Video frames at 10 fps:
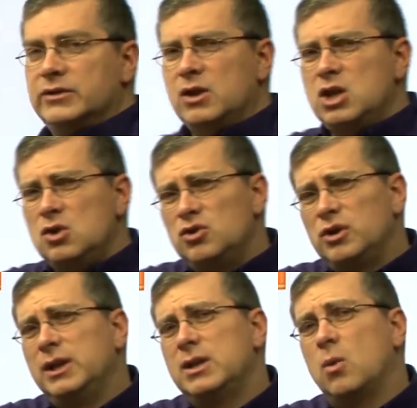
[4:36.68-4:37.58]
So
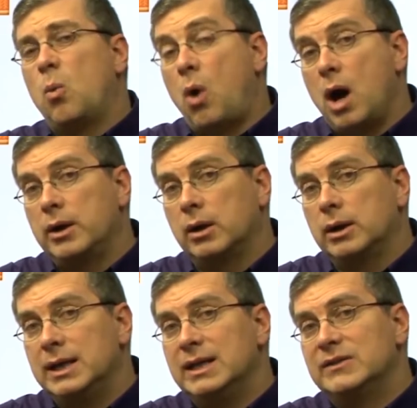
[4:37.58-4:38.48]
usually the
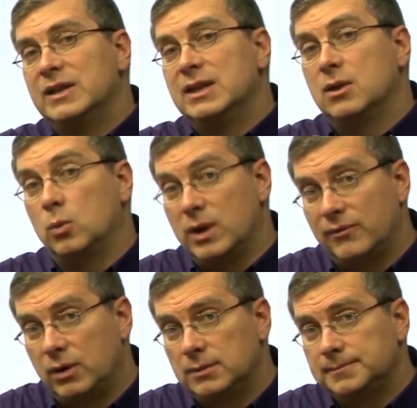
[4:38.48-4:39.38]
water is in the
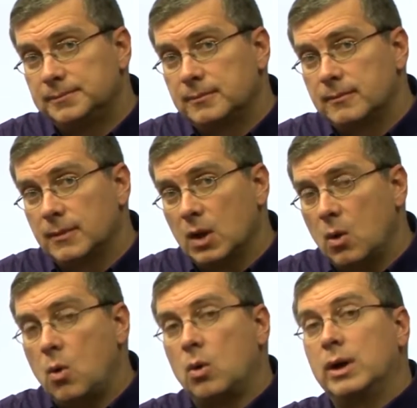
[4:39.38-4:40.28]
river
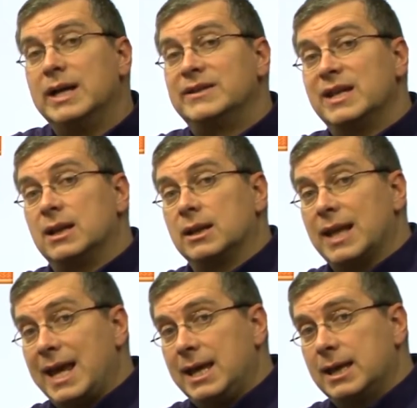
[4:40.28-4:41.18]
or it's in a
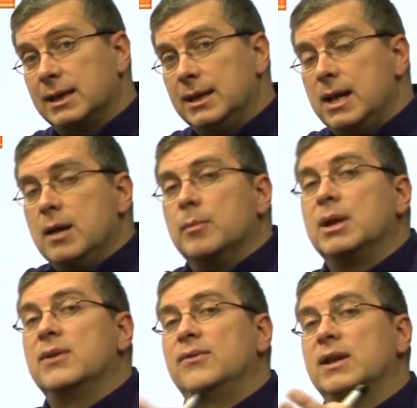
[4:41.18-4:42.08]
lake.
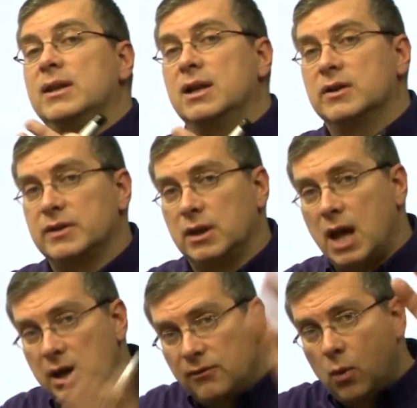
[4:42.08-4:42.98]
But if there's a
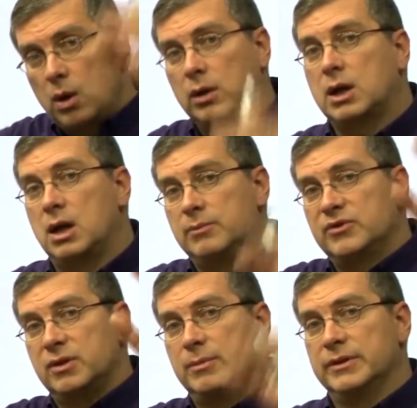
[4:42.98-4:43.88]
lot of water comes
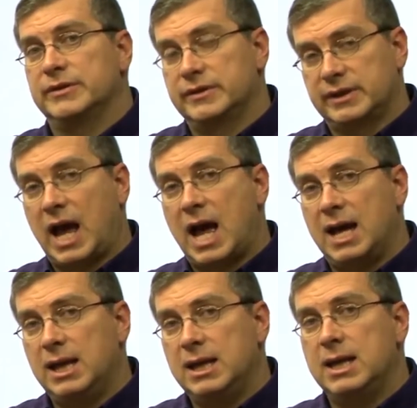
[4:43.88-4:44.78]
from the
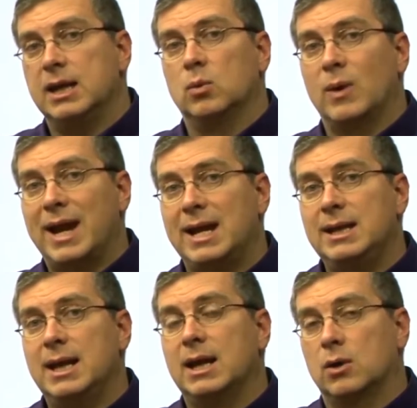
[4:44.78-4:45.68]
sky in
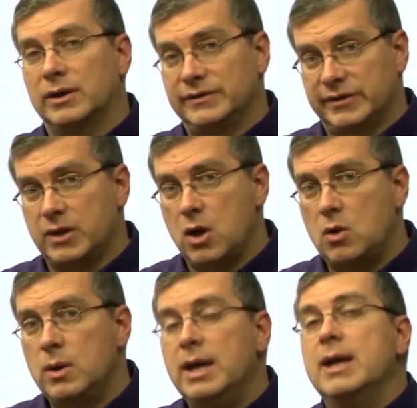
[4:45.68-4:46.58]
rain or as
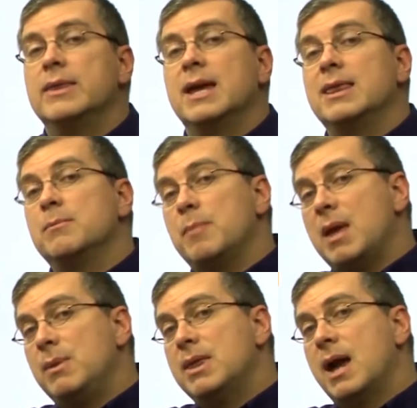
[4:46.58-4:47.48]
snow, then
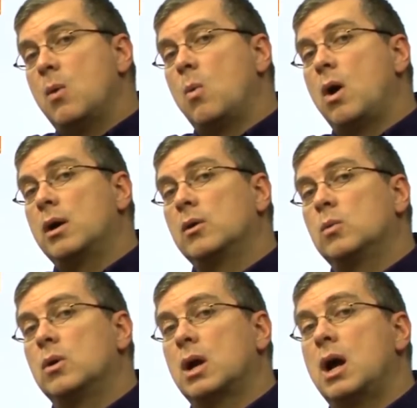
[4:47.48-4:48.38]
maybe that water
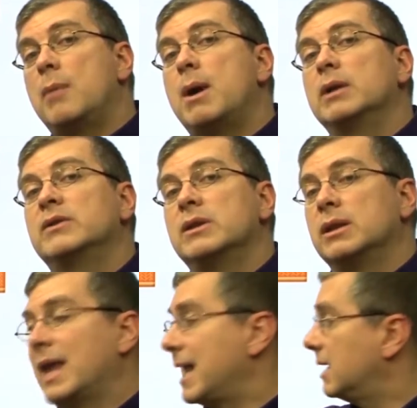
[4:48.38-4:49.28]
will come onto the
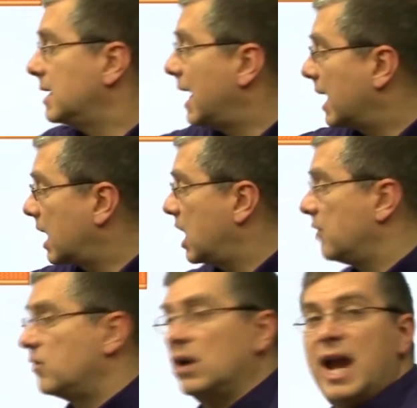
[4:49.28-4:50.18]
land and
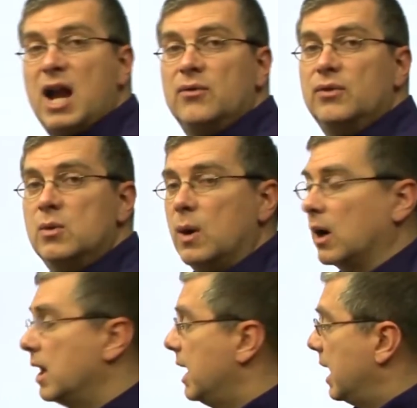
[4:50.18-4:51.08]
cover
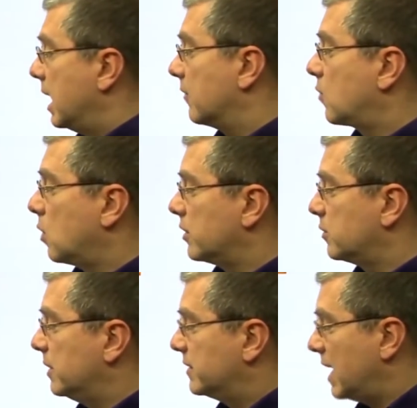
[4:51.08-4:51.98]
everywhere. And of
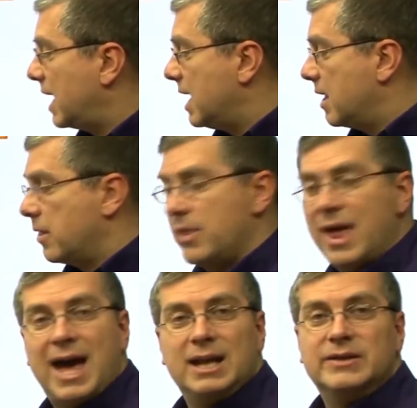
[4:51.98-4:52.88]
course we say
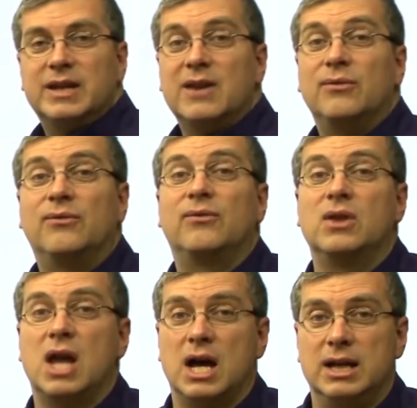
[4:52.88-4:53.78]
that is a
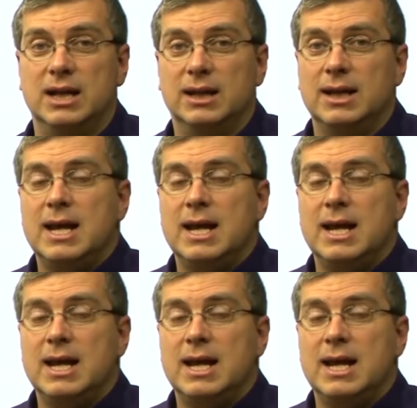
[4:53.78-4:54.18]
flood.